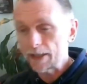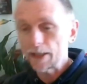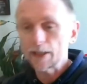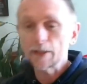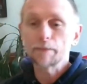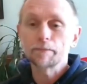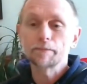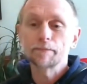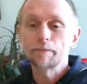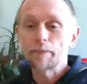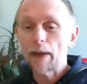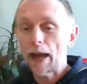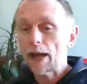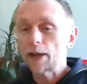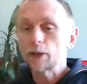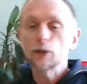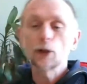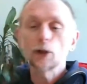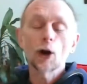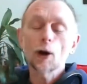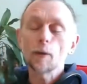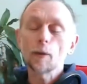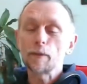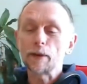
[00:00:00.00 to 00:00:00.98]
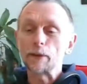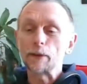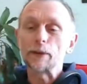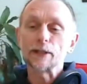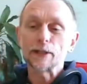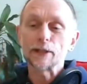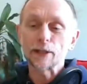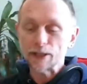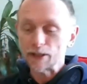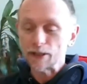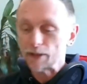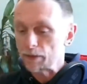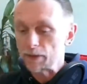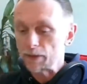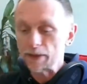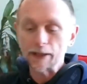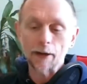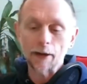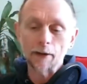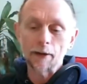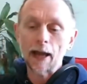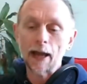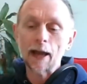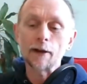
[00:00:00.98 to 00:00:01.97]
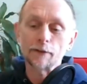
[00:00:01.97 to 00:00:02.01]
There's bad copy, which is we're
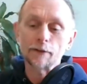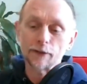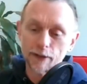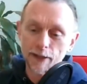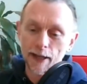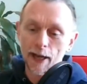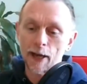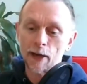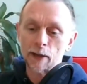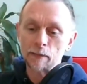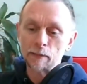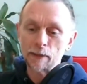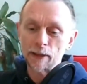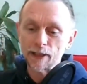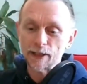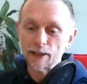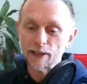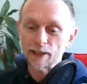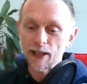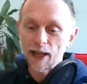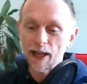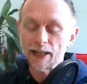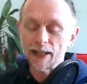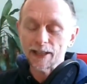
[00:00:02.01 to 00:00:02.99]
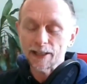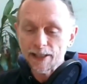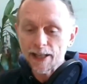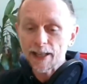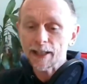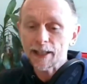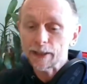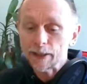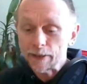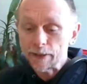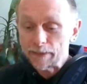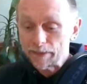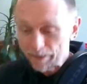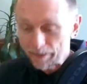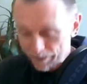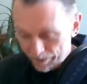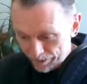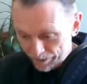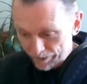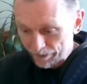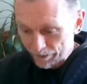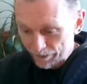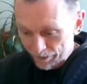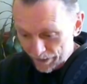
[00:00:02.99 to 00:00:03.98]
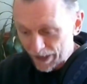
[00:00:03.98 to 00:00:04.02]
going out sound, but it's like, check your
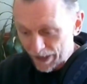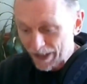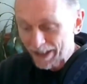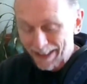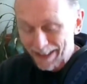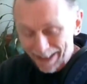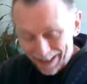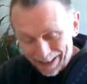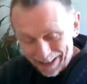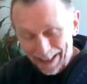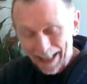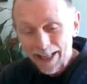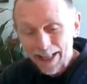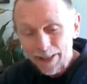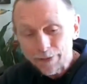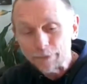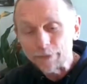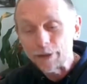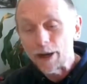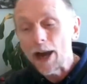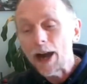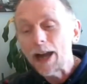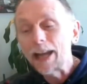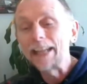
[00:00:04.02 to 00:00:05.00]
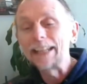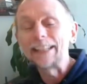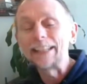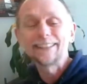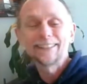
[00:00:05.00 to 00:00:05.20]
fucking get it right.